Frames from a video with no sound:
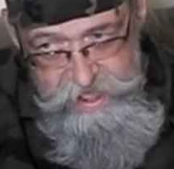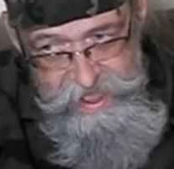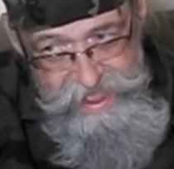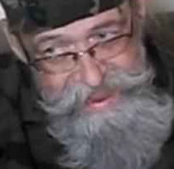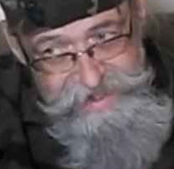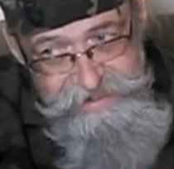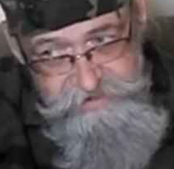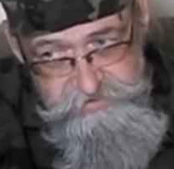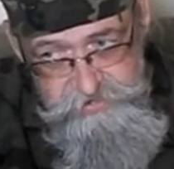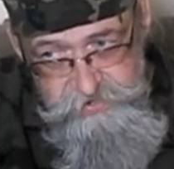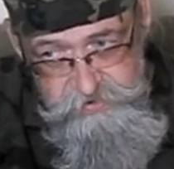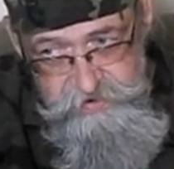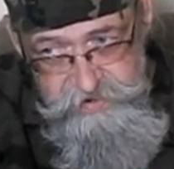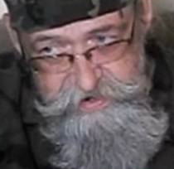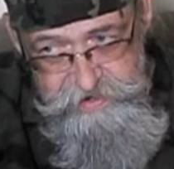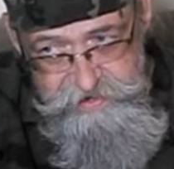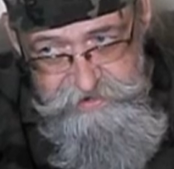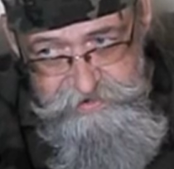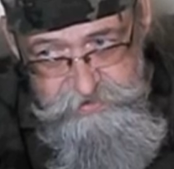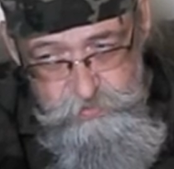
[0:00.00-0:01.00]
I'd turn
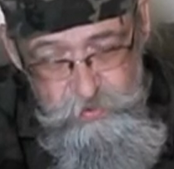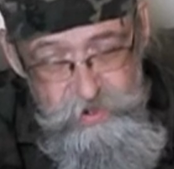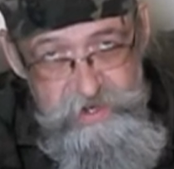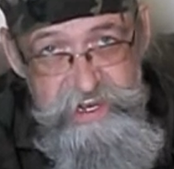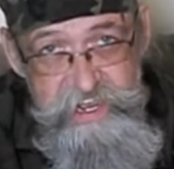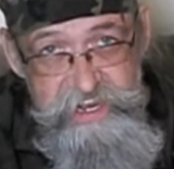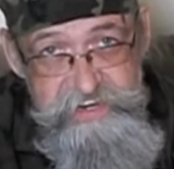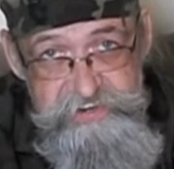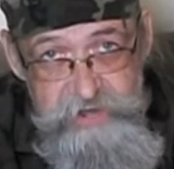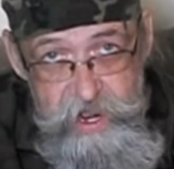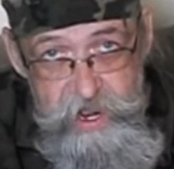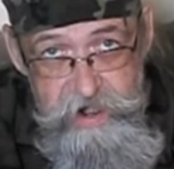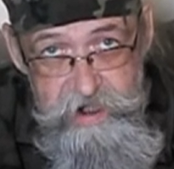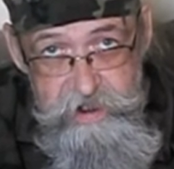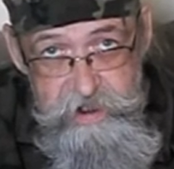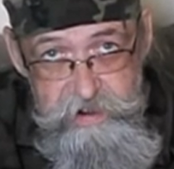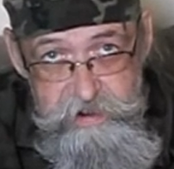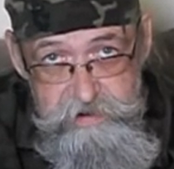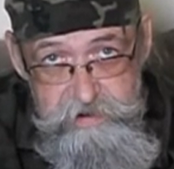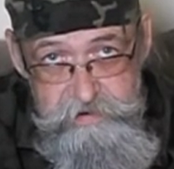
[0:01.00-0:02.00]
it into a
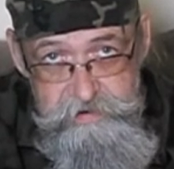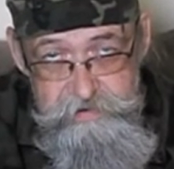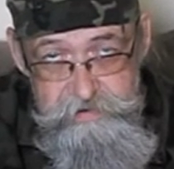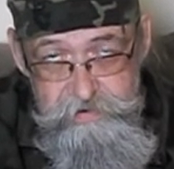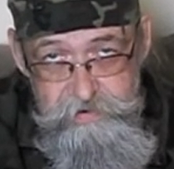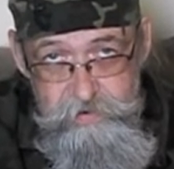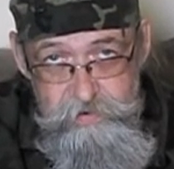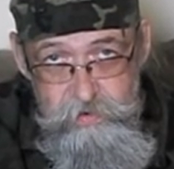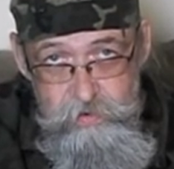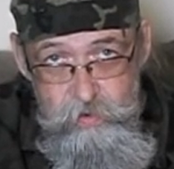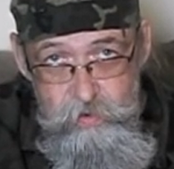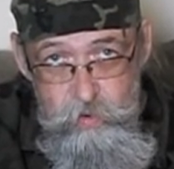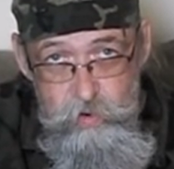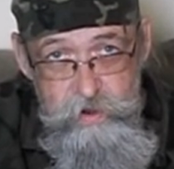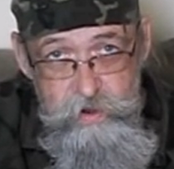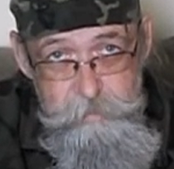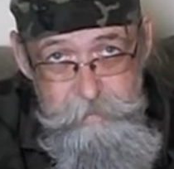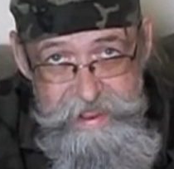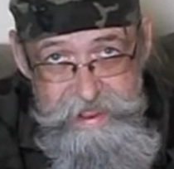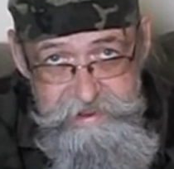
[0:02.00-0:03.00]
guitar
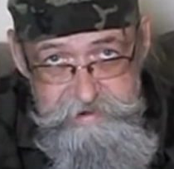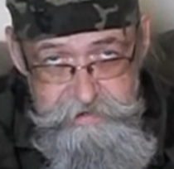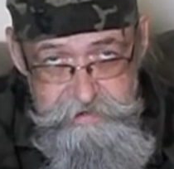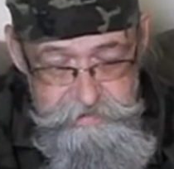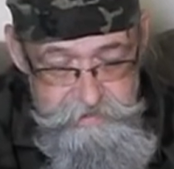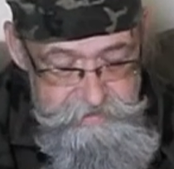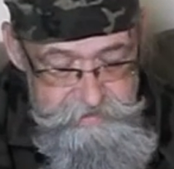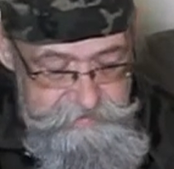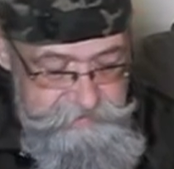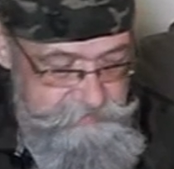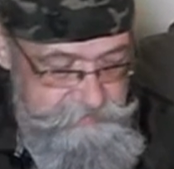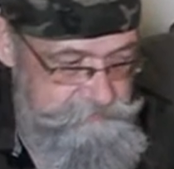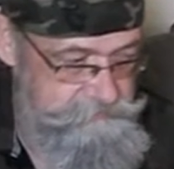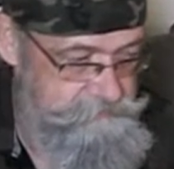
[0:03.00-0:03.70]
or a mandolin.